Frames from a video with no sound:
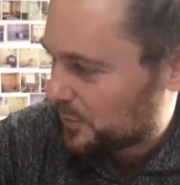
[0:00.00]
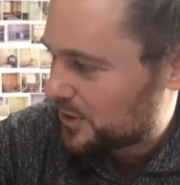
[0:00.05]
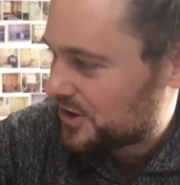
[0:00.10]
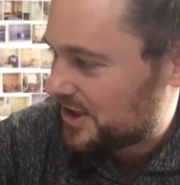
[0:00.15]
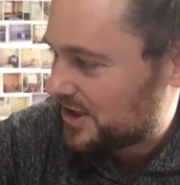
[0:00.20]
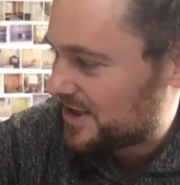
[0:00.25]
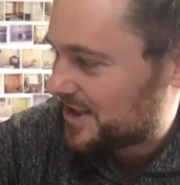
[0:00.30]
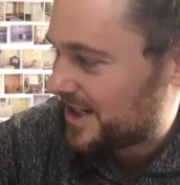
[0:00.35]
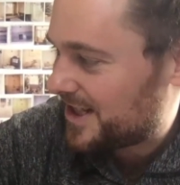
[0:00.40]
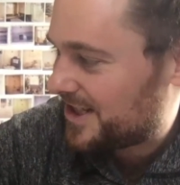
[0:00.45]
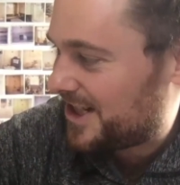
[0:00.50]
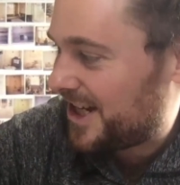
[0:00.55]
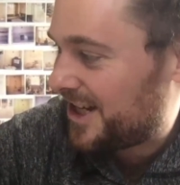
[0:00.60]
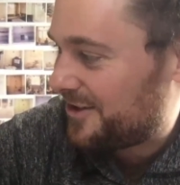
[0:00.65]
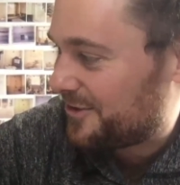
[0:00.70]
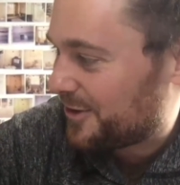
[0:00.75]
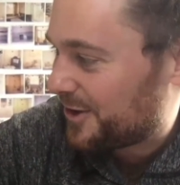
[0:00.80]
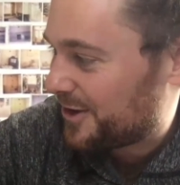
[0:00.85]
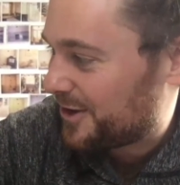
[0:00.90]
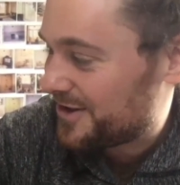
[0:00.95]
what she said
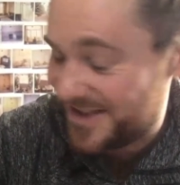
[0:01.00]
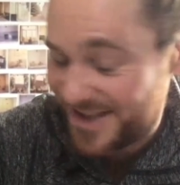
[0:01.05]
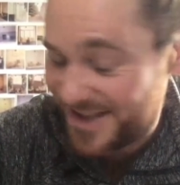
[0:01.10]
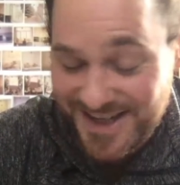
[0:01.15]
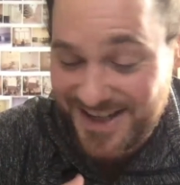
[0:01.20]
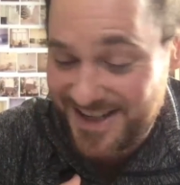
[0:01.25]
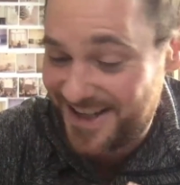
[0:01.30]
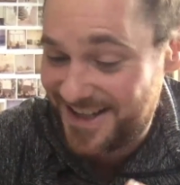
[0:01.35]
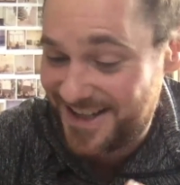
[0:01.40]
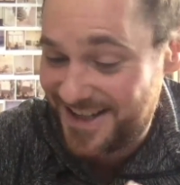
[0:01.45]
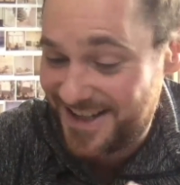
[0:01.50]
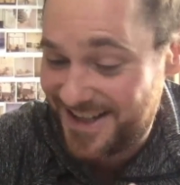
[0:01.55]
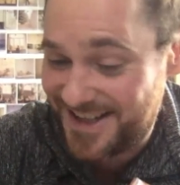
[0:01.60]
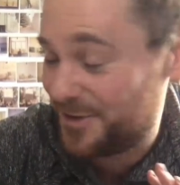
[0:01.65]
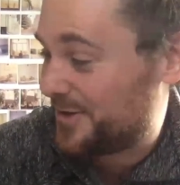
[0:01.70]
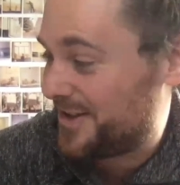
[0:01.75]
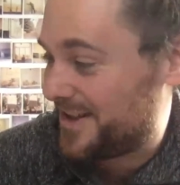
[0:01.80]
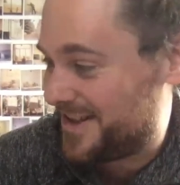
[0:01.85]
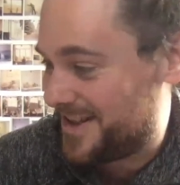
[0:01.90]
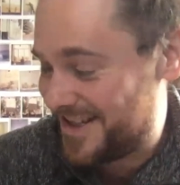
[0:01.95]
she wrote, and
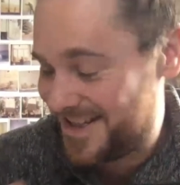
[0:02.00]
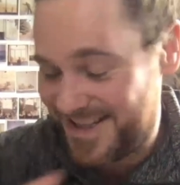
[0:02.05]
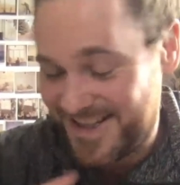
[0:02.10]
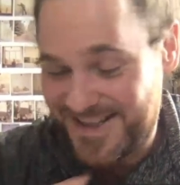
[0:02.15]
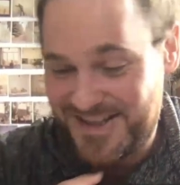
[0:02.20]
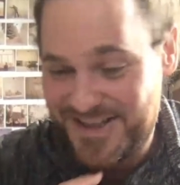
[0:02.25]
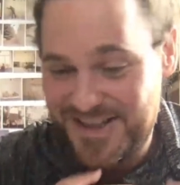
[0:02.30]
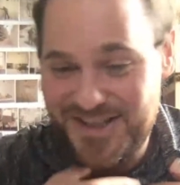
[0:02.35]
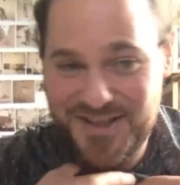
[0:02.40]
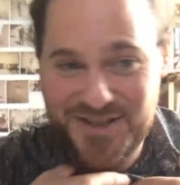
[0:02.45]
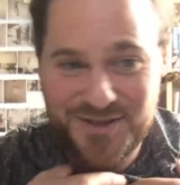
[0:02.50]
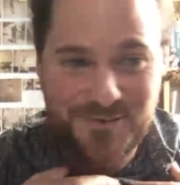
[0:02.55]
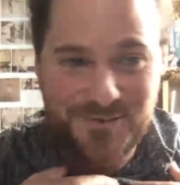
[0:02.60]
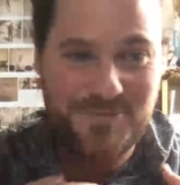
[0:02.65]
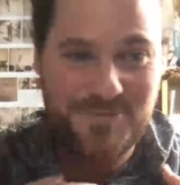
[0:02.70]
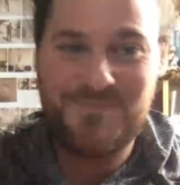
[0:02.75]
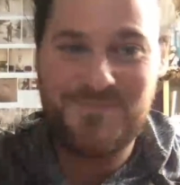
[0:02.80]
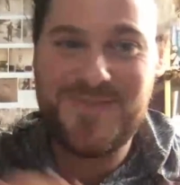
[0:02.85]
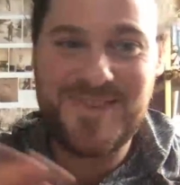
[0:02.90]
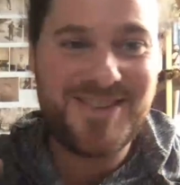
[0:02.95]
she
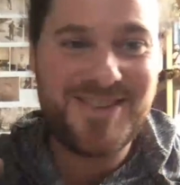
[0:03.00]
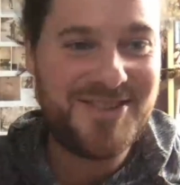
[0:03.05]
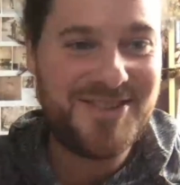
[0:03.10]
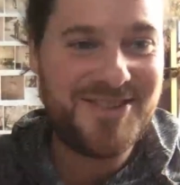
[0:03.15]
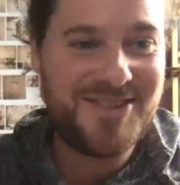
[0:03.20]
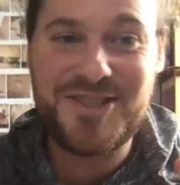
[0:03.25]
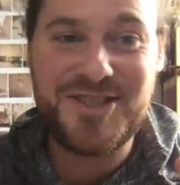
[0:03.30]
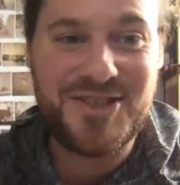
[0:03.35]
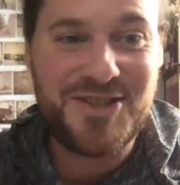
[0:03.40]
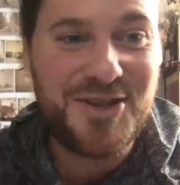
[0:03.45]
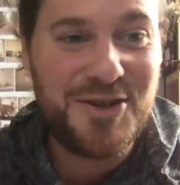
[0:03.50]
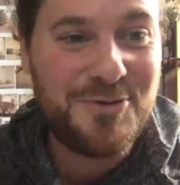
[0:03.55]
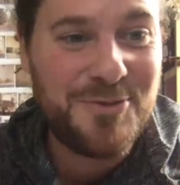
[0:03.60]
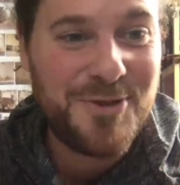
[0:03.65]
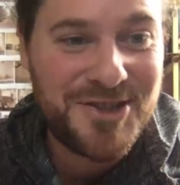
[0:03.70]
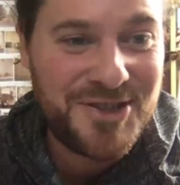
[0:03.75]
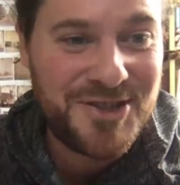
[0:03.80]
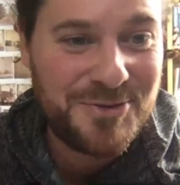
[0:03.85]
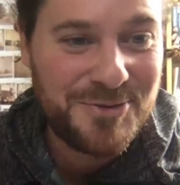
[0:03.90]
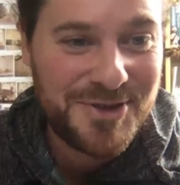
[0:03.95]
just
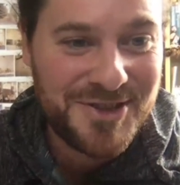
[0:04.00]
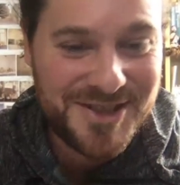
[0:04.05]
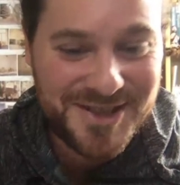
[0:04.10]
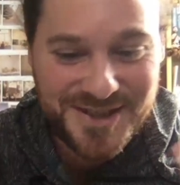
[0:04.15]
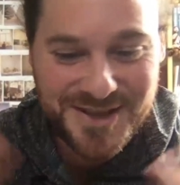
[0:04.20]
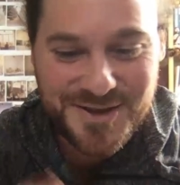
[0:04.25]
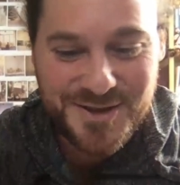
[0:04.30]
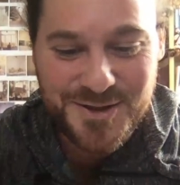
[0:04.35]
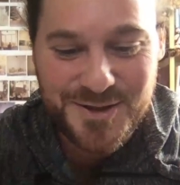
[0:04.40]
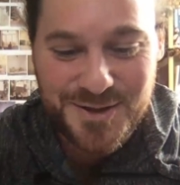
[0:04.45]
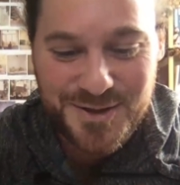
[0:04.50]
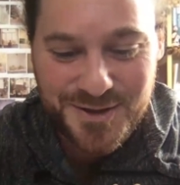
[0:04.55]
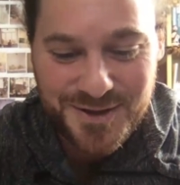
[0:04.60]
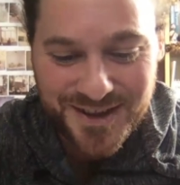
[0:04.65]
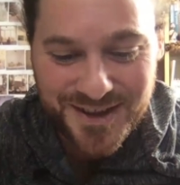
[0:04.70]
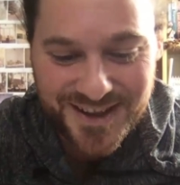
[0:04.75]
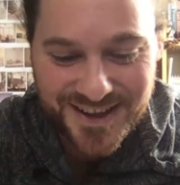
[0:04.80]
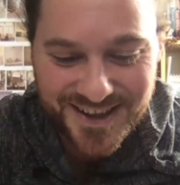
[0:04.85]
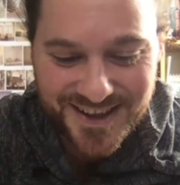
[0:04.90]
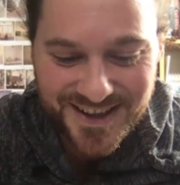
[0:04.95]
knew what she wanted to
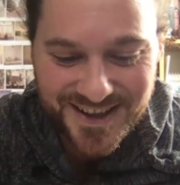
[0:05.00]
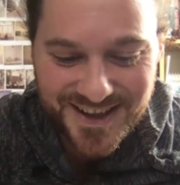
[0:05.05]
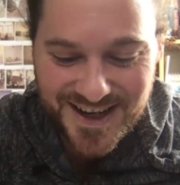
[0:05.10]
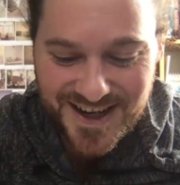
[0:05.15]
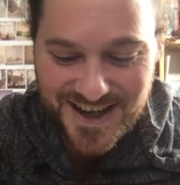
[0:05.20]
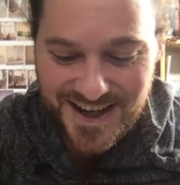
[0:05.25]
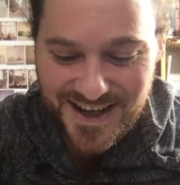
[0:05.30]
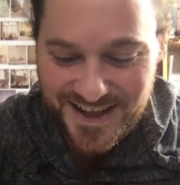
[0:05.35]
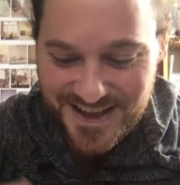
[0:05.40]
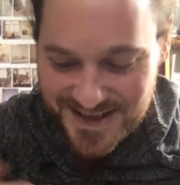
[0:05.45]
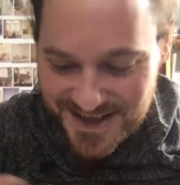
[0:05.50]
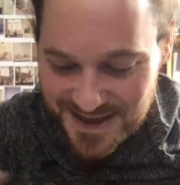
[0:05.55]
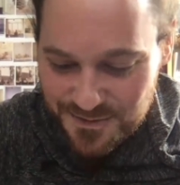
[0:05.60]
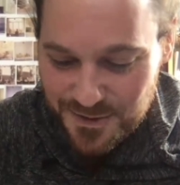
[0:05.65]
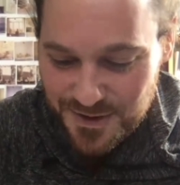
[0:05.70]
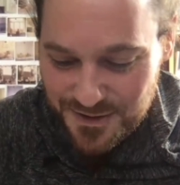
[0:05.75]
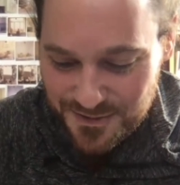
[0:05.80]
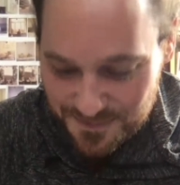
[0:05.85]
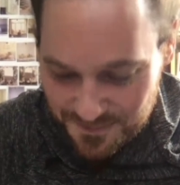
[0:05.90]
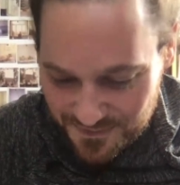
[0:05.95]
do, and I said,
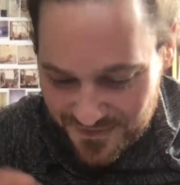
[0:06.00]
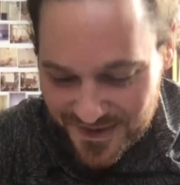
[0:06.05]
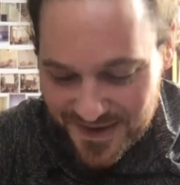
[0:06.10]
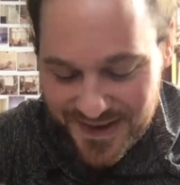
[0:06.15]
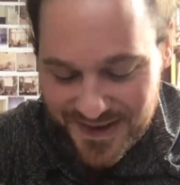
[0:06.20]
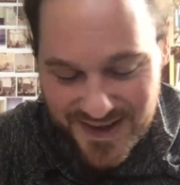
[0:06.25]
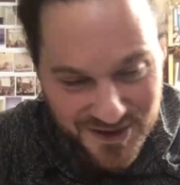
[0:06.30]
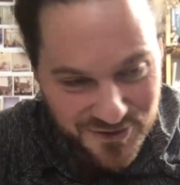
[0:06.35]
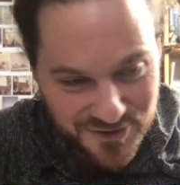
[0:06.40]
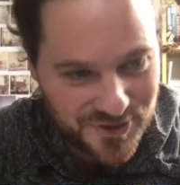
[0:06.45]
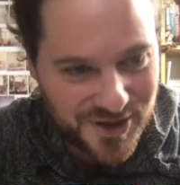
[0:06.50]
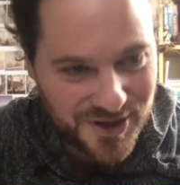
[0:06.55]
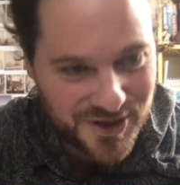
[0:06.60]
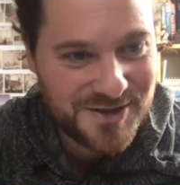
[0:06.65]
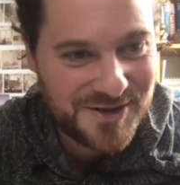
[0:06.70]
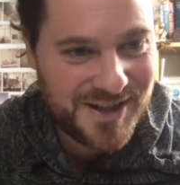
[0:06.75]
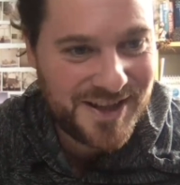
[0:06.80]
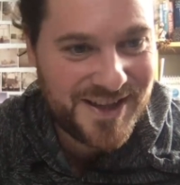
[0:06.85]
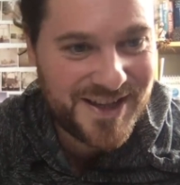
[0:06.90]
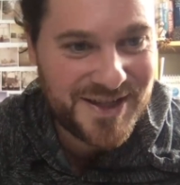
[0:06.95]
well, let's
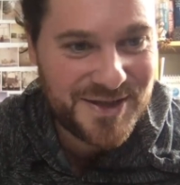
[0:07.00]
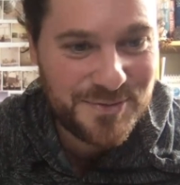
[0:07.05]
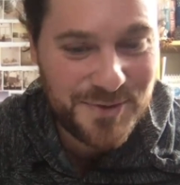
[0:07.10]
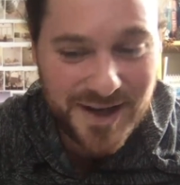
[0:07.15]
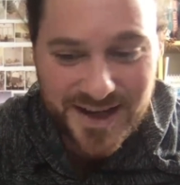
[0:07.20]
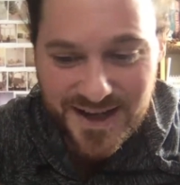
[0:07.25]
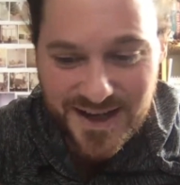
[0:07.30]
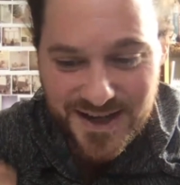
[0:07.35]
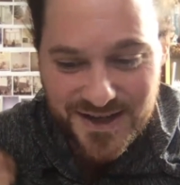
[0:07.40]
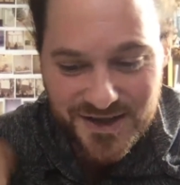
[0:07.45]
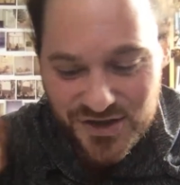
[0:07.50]
write on it this way.